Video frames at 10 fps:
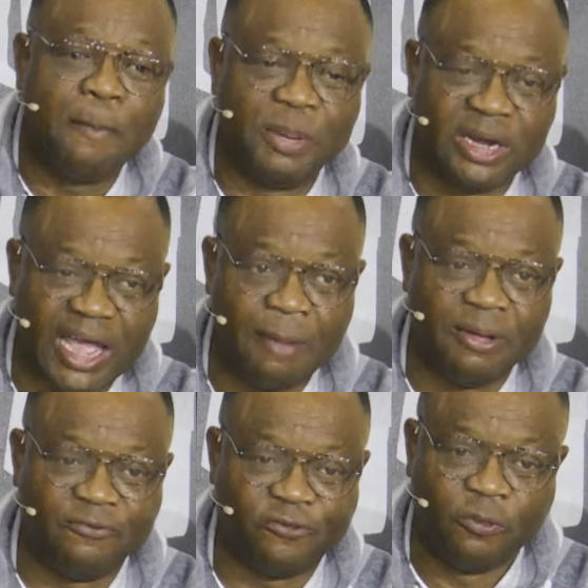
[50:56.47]
have been
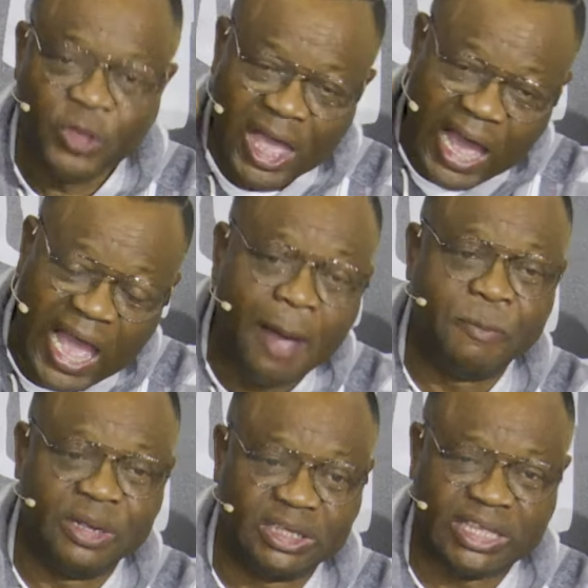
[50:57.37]
there before. I
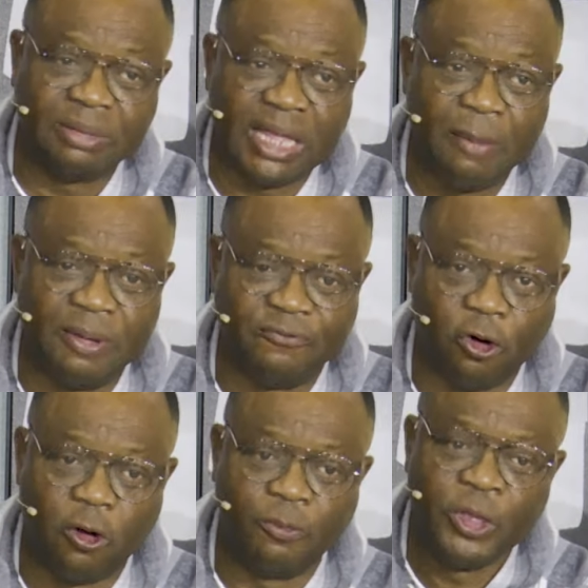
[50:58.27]
have been tempted
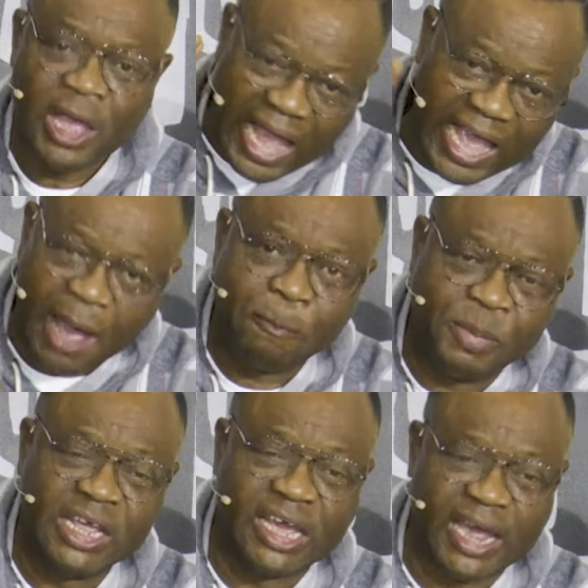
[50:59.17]
before. I
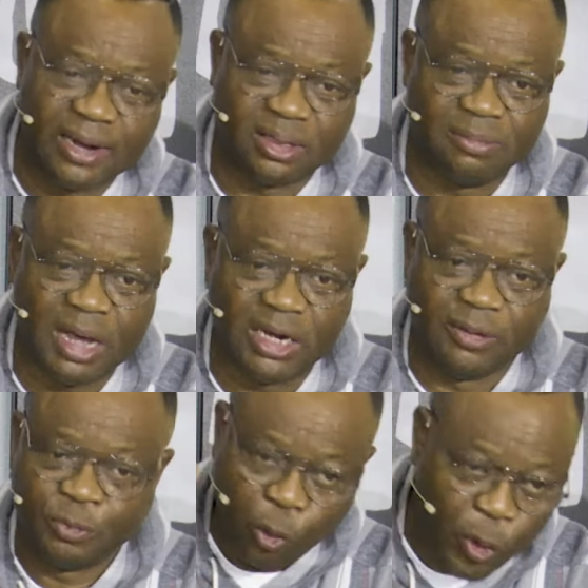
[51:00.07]
have been in
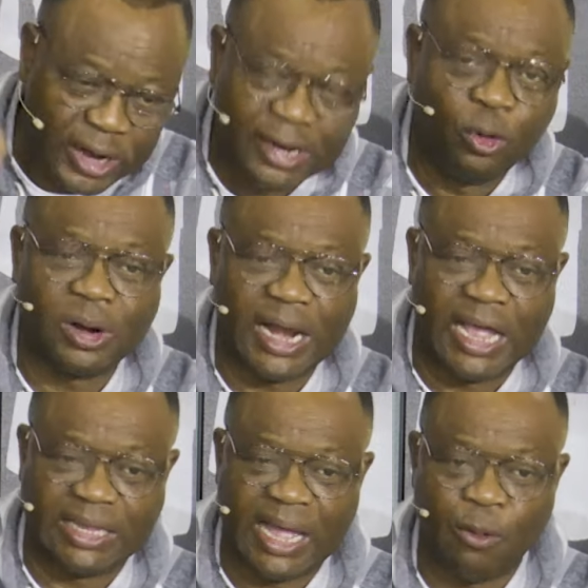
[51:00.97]
Gethsemane when it looked
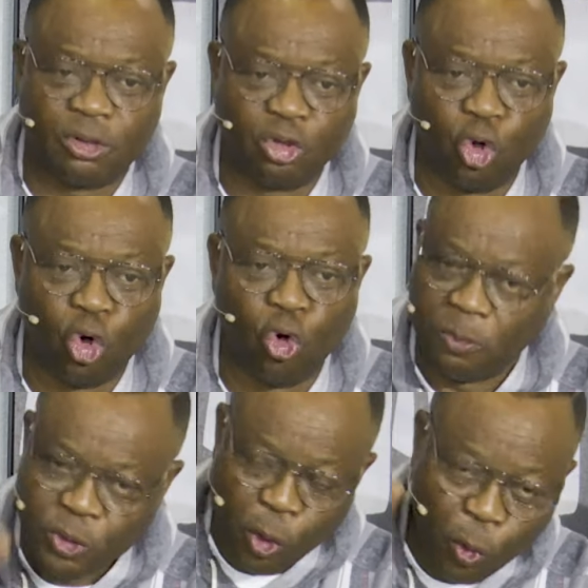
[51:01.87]
like there was no hope.